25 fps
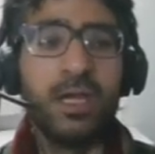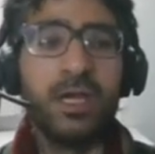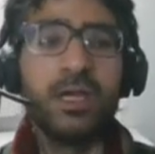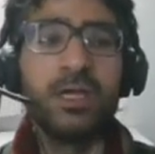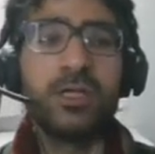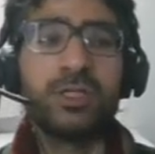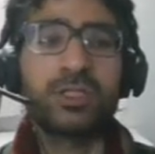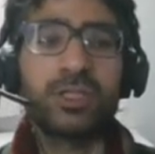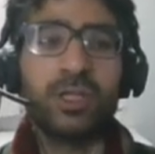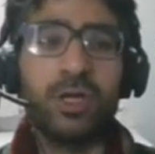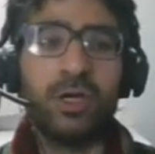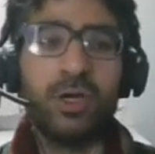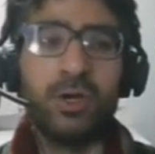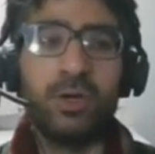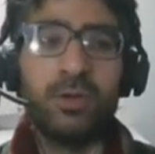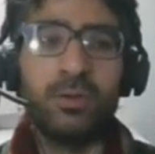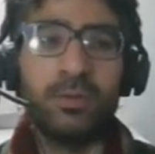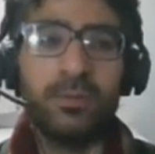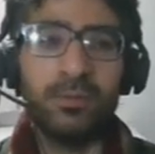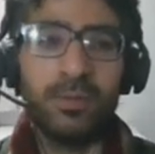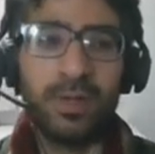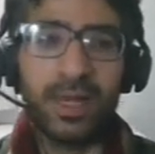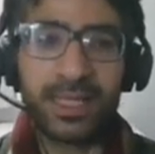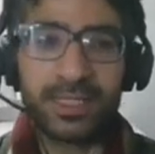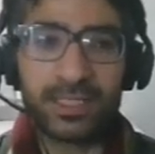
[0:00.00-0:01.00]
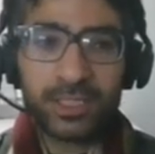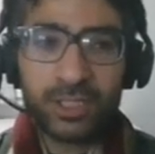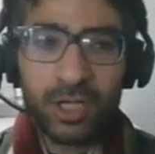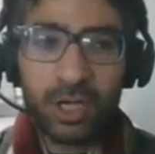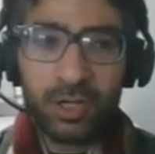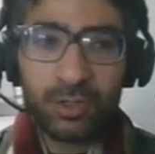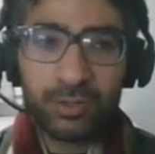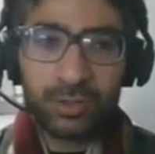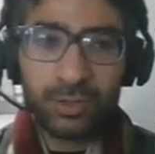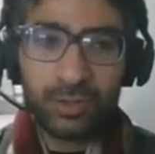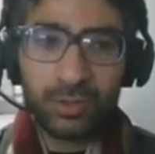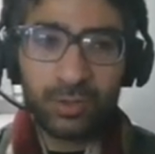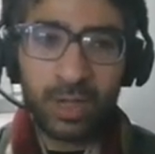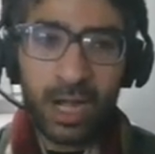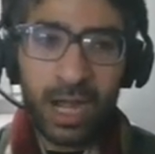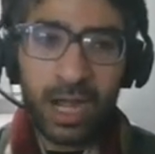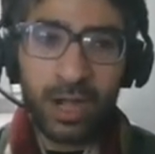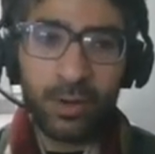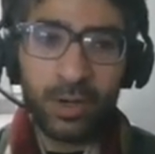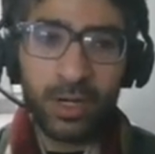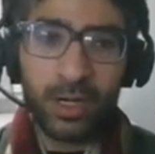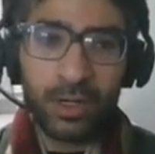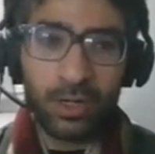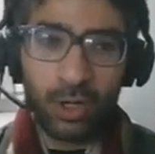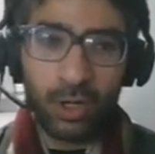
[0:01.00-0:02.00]
So let's go to
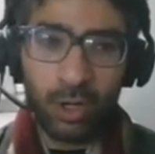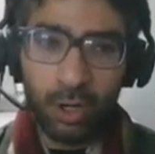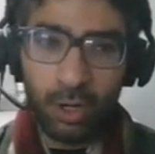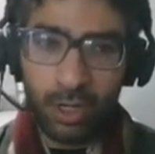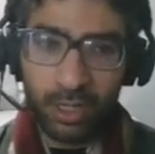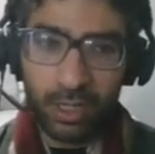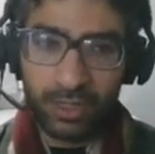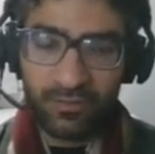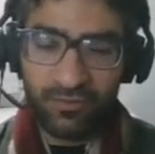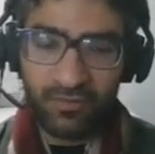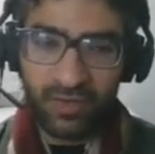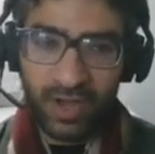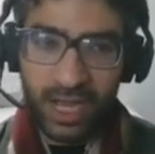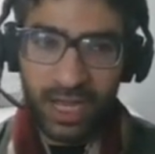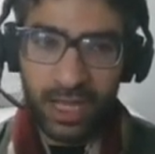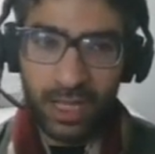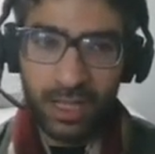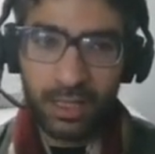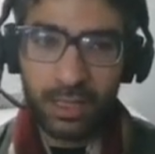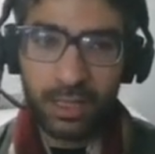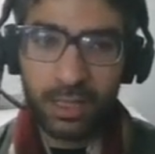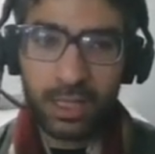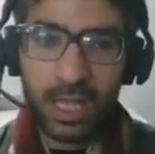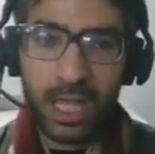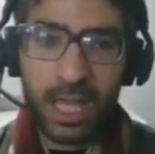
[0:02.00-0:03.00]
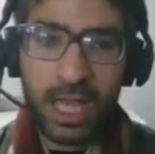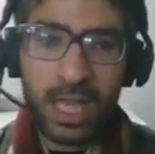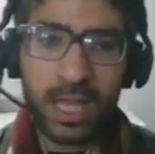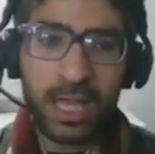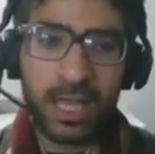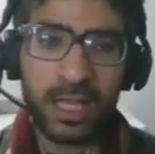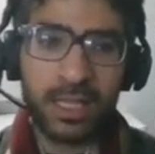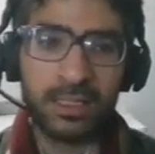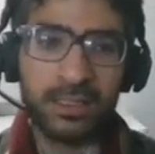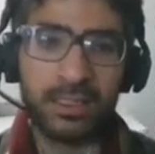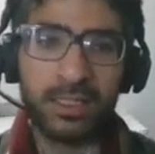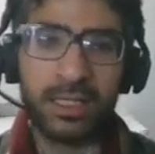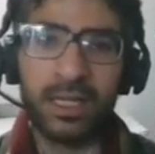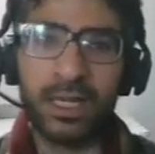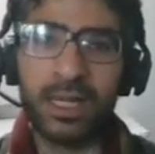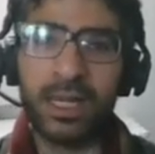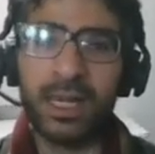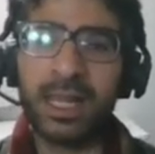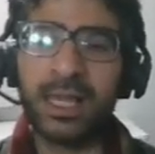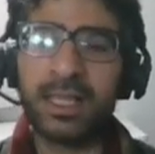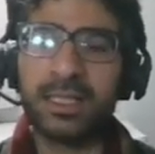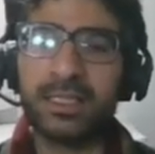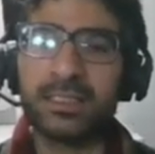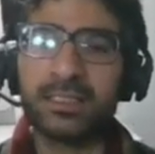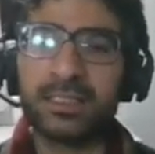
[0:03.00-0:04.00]
our org file, and
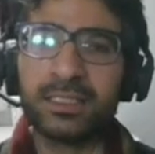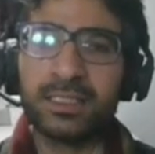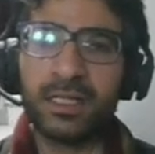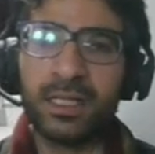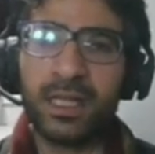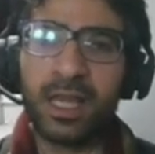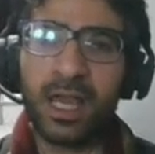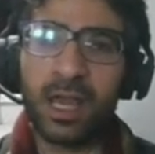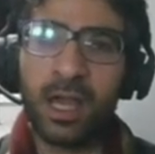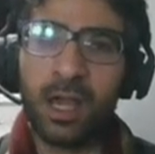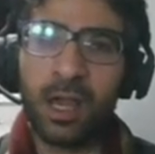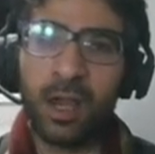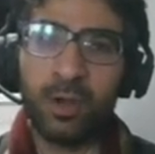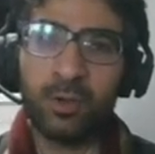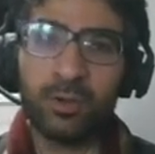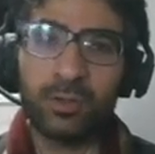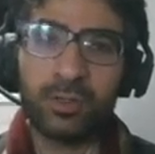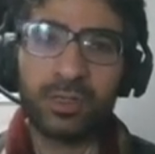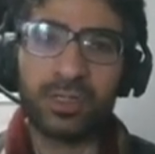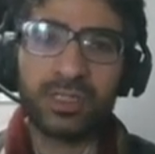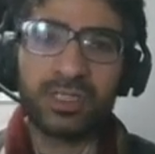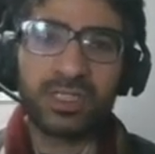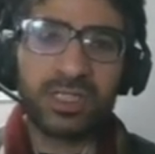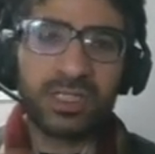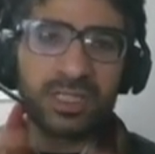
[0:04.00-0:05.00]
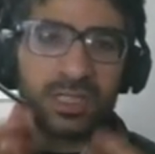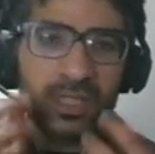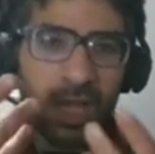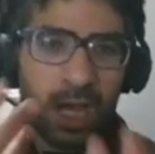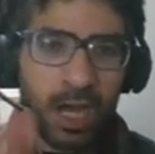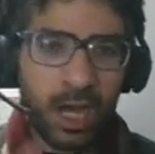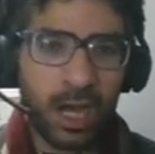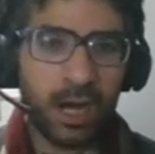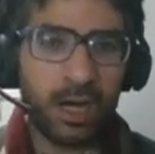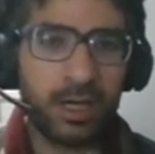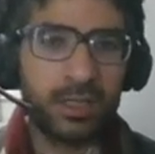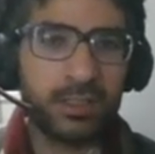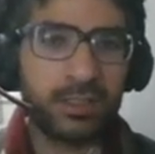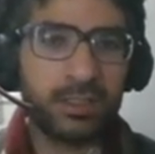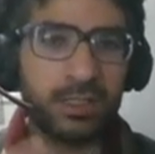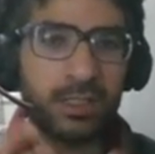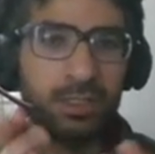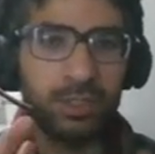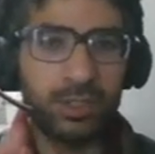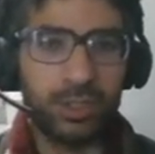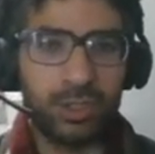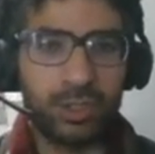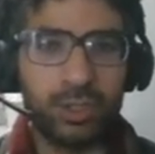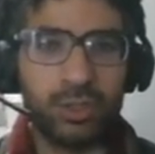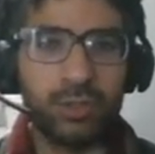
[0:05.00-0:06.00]
let's now start
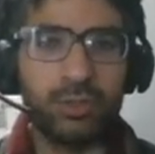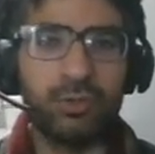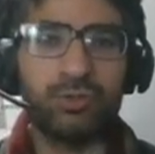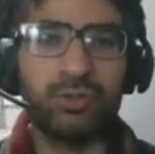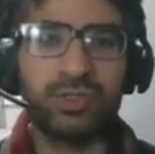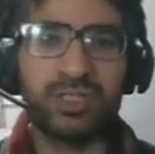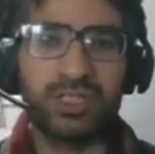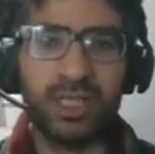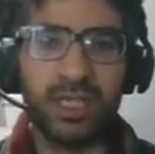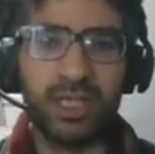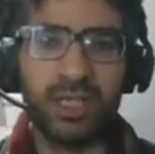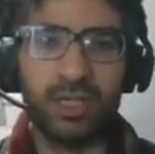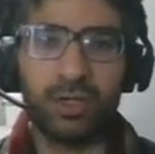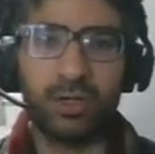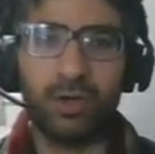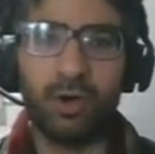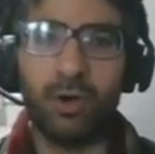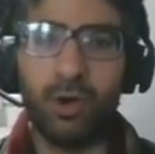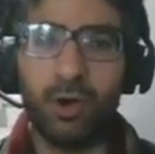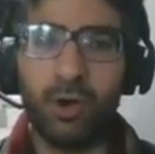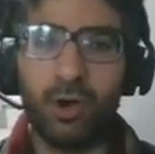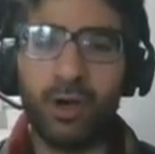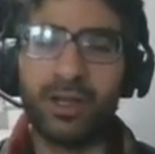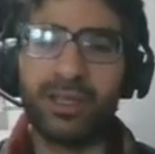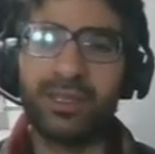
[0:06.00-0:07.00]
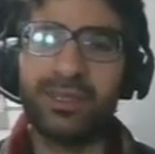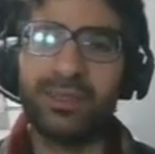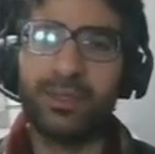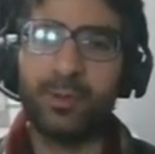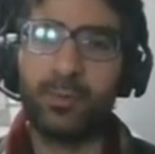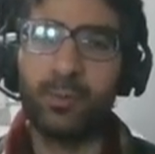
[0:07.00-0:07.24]
using org the